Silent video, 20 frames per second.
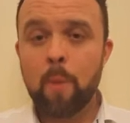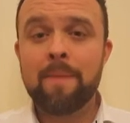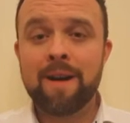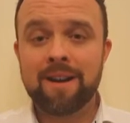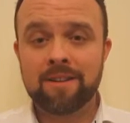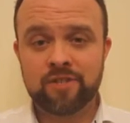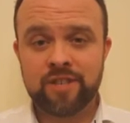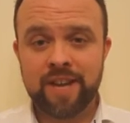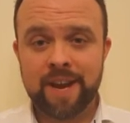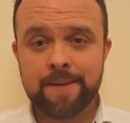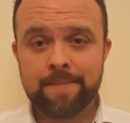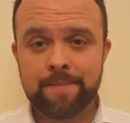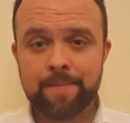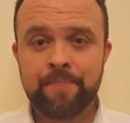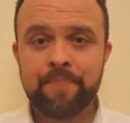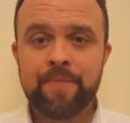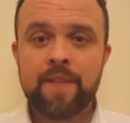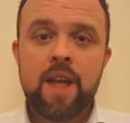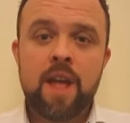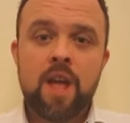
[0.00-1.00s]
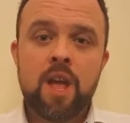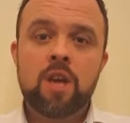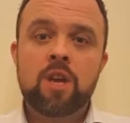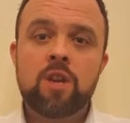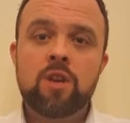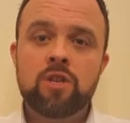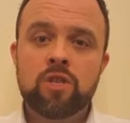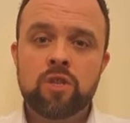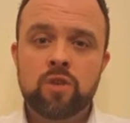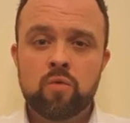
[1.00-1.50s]
your budget.
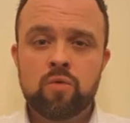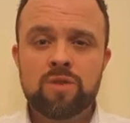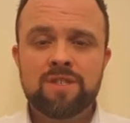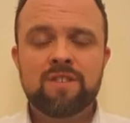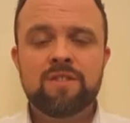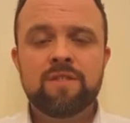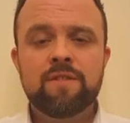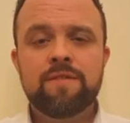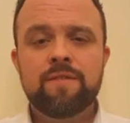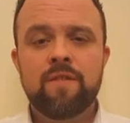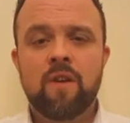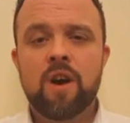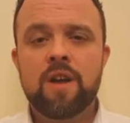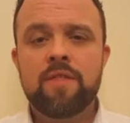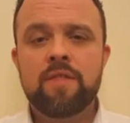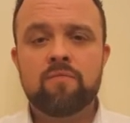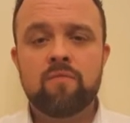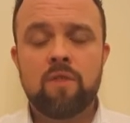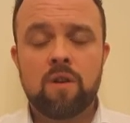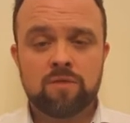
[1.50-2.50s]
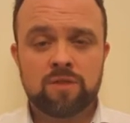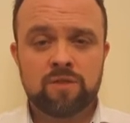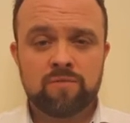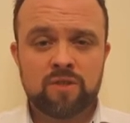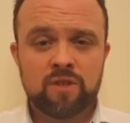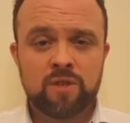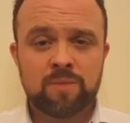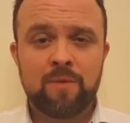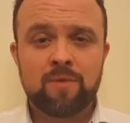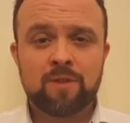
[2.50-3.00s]
You should also define the roles
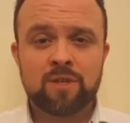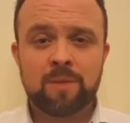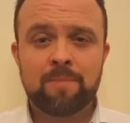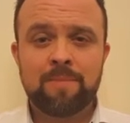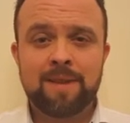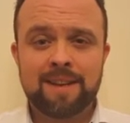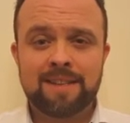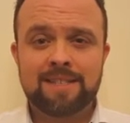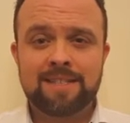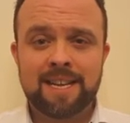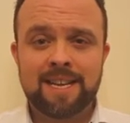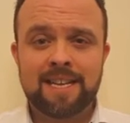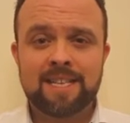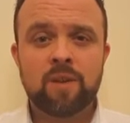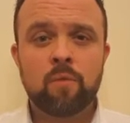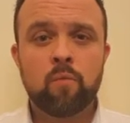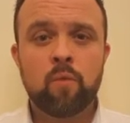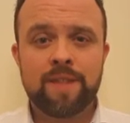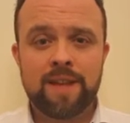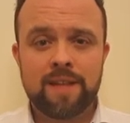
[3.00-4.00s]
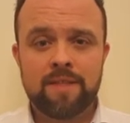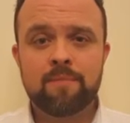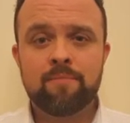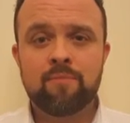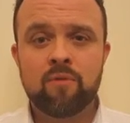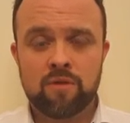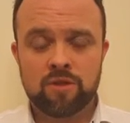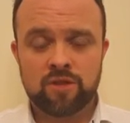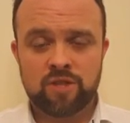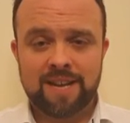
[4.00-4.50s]
and responsibilities within
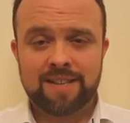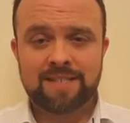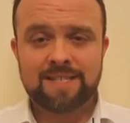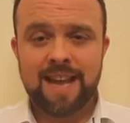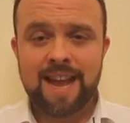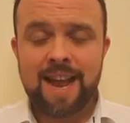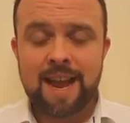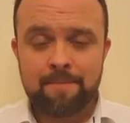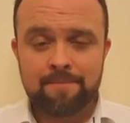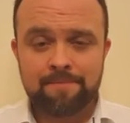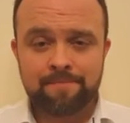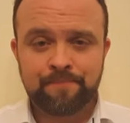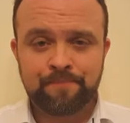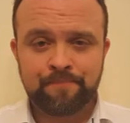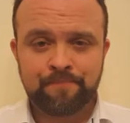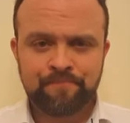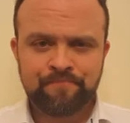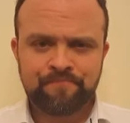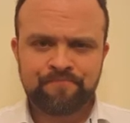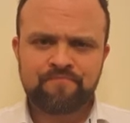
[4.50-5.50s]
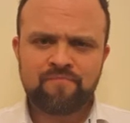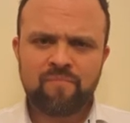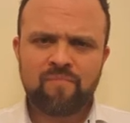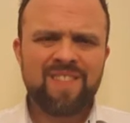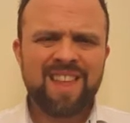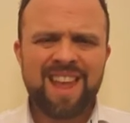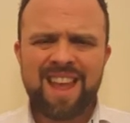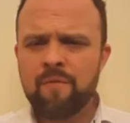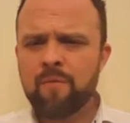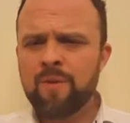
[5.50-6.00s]
the project team.
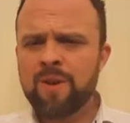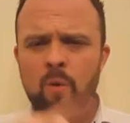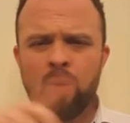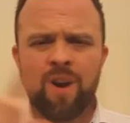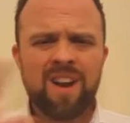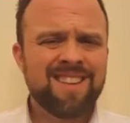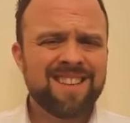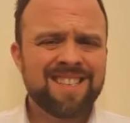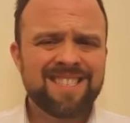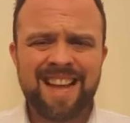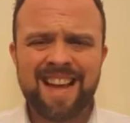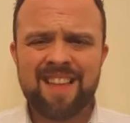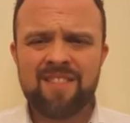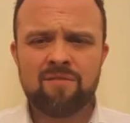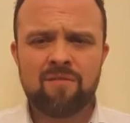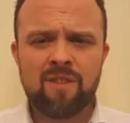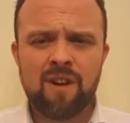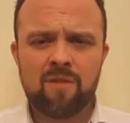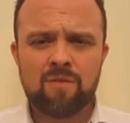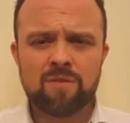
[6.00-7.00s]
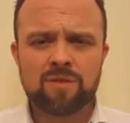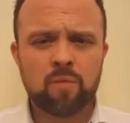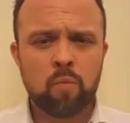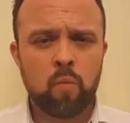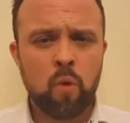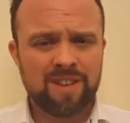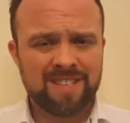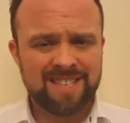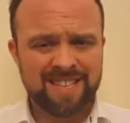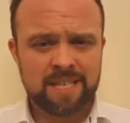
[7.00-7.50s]
If we all understand the roles
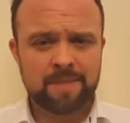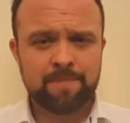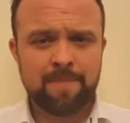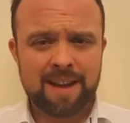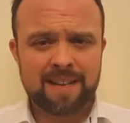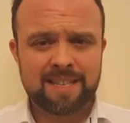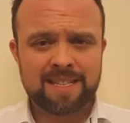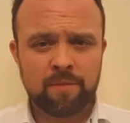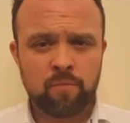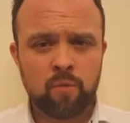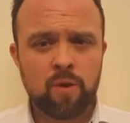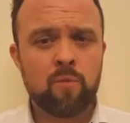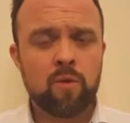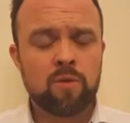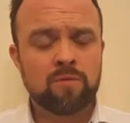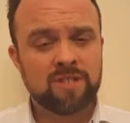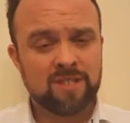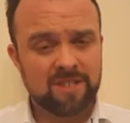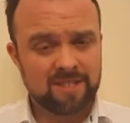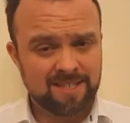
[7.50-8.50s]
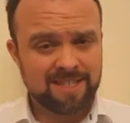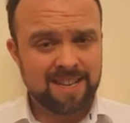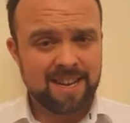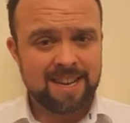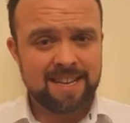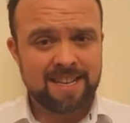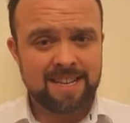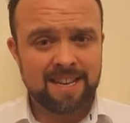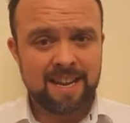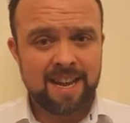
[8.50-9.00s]
and what is expected, we will
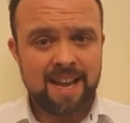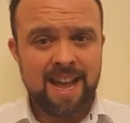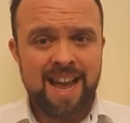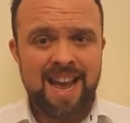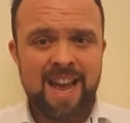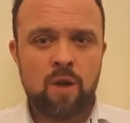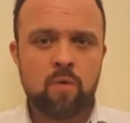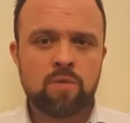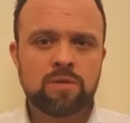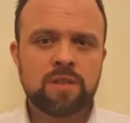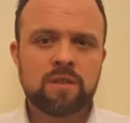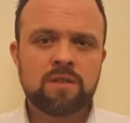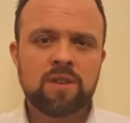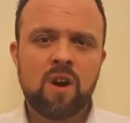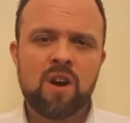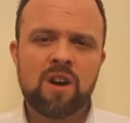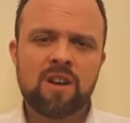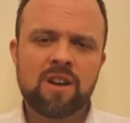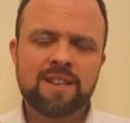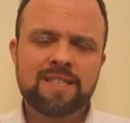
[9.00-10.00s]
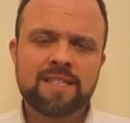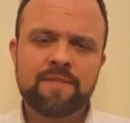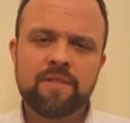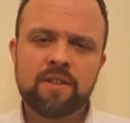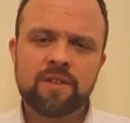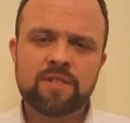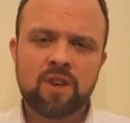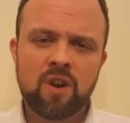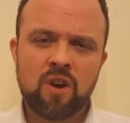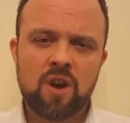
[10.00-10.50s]
succeed. It also highlights
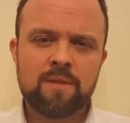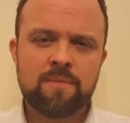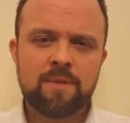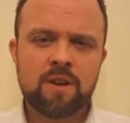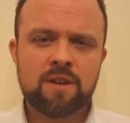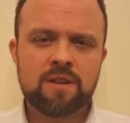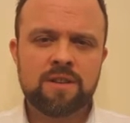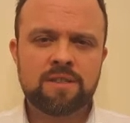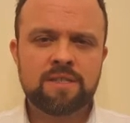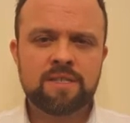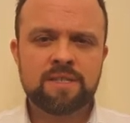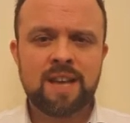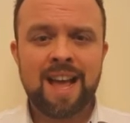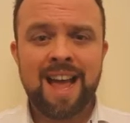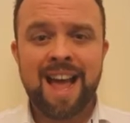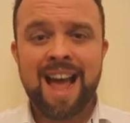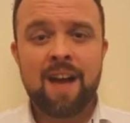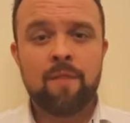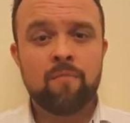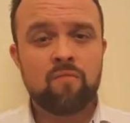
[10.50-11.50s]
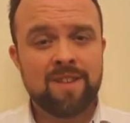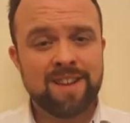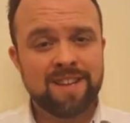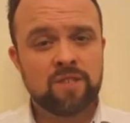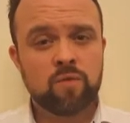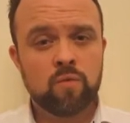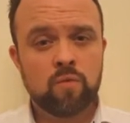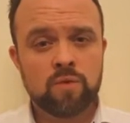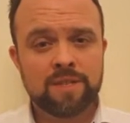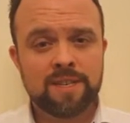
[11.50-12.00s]
if our timelines and
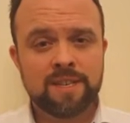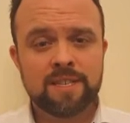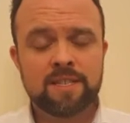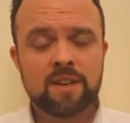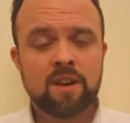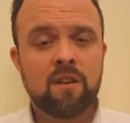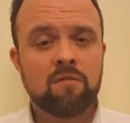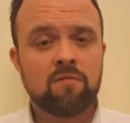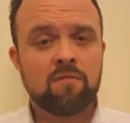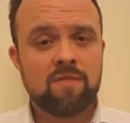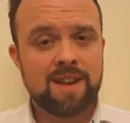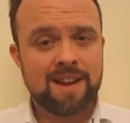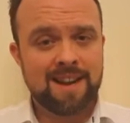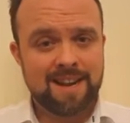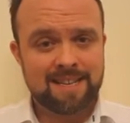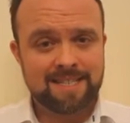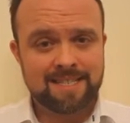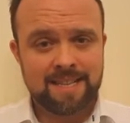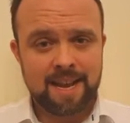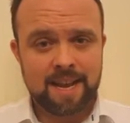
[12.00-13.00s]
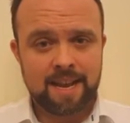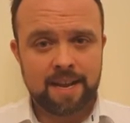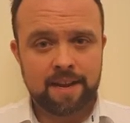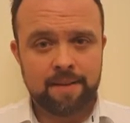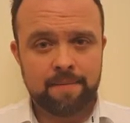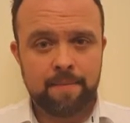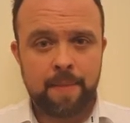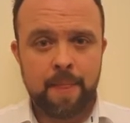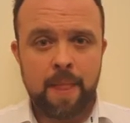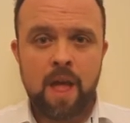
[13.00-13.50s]
resources are
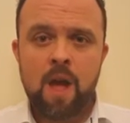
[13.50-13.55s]
realistic.